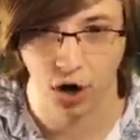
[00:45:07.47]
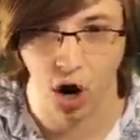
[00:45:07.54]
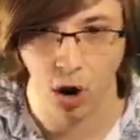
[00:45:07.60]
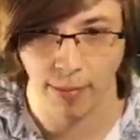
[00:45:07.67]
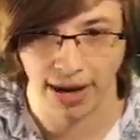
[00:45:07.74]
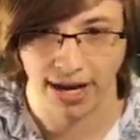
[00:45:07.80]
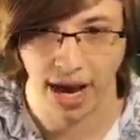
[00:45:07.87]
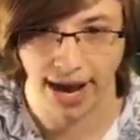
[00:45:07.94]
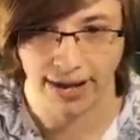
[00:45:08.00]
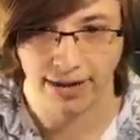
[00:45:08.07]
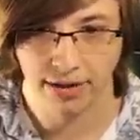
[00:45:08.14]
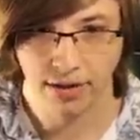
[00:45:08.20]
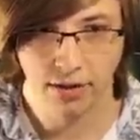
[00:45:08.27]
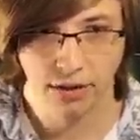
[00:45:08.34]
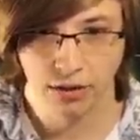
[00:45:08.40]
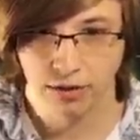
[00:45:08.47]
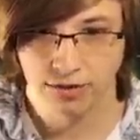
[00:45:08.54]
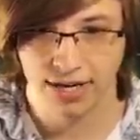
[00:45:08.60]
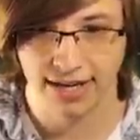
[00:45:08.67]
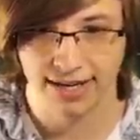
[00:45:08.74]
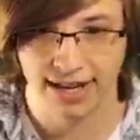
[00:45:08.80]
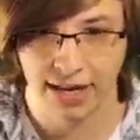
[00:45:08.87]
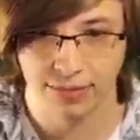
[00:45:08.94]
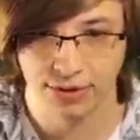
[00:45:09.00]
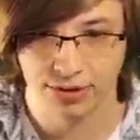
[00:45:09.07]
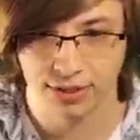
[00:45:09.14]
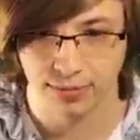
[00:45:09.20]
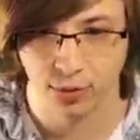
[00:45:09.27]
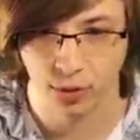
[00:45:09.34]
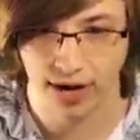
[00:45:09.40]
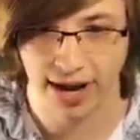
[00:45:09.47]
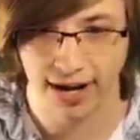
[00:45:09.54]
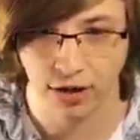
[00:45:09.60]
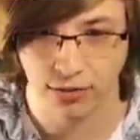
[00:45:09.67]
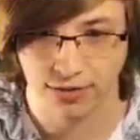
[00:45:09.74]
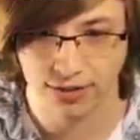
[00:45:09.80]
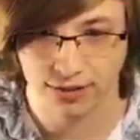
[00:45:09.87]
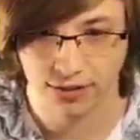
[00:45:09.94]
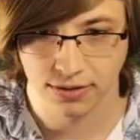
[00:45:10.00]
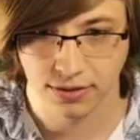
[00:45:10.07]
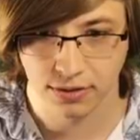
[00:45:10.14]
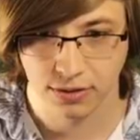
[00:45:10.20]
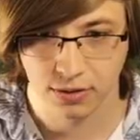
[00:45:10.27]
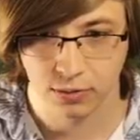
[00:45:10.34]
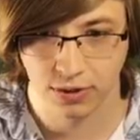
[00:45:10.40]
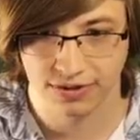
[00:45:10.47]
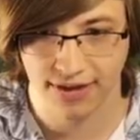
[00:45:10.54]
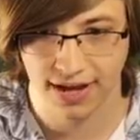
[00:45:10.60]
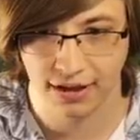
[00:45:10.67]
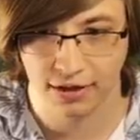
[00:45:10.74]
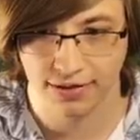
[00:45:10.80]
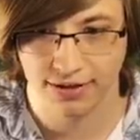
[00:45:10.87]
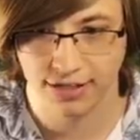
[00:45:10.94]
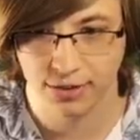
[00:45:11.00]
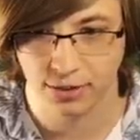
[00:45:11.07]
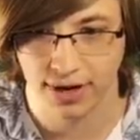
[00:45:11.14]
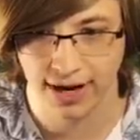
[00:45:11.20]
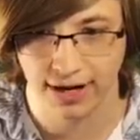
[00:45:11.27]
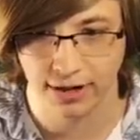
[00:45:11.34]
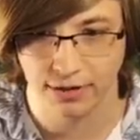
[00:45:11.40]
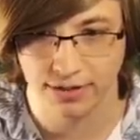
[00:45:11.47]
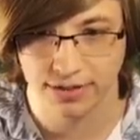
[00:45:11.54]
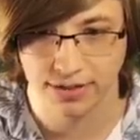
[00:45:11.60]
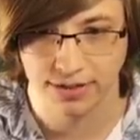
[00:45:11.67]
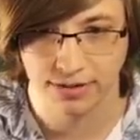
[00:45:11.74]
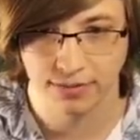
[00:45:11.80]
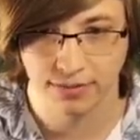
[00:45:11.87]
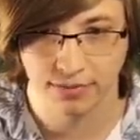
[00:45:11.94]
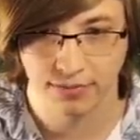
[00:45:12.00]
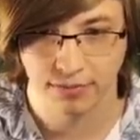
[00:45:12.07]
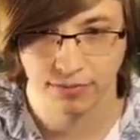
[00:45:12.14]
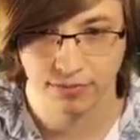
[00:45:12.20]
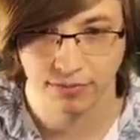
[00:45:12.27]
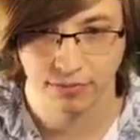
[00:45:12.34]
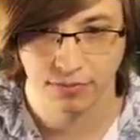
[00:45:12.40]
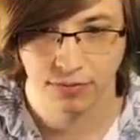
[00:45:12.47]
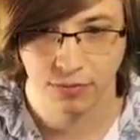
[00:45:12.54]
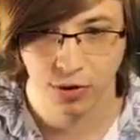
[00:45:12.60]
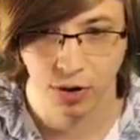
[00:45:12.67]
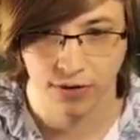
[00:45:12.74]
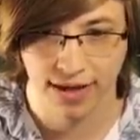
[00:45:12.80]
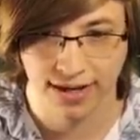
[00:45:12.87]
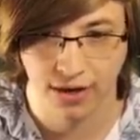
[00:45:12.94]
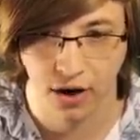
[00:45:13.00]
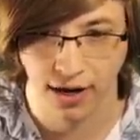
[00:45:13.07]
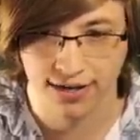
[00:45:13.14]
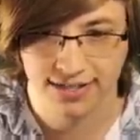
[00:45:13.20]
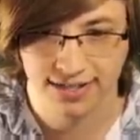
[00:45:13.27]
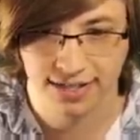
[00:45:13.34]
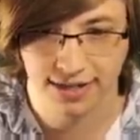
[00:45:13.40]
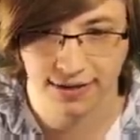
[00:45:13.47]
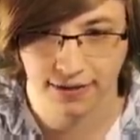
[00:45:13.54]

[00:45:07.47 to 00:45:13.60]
Oh, my God. Taking damage to some tornadoes. What the hell are these tornadoes? Are they constant?